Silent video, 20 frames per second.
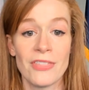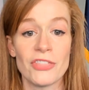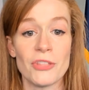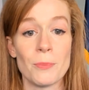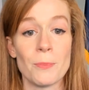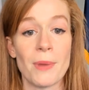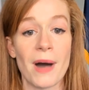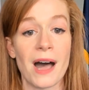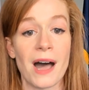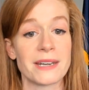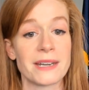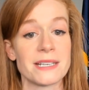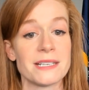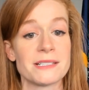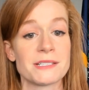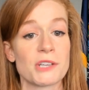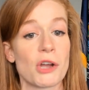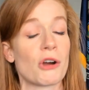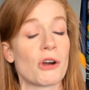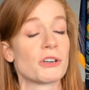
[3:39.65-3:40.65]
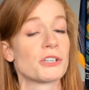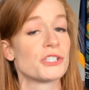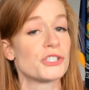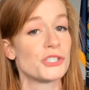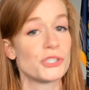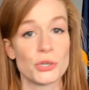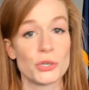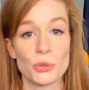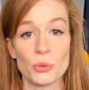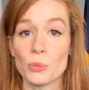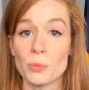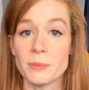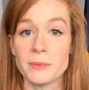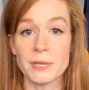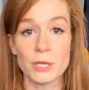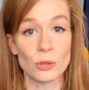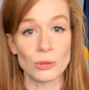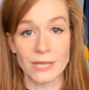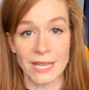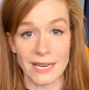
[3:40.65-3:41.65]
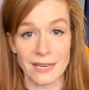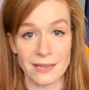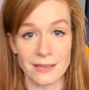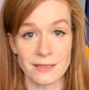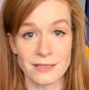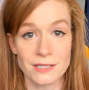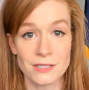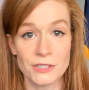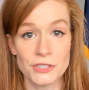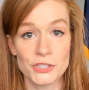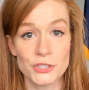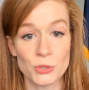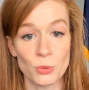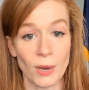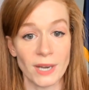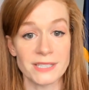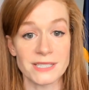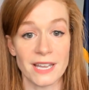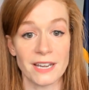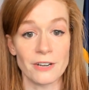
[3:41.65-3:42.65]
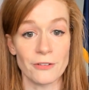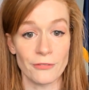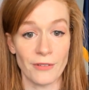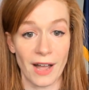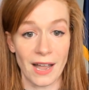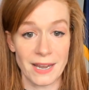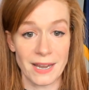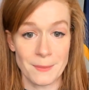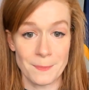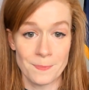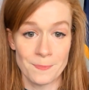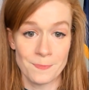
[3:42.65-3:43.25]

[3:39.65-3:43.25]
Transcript: The bodies are too mutilated to identify.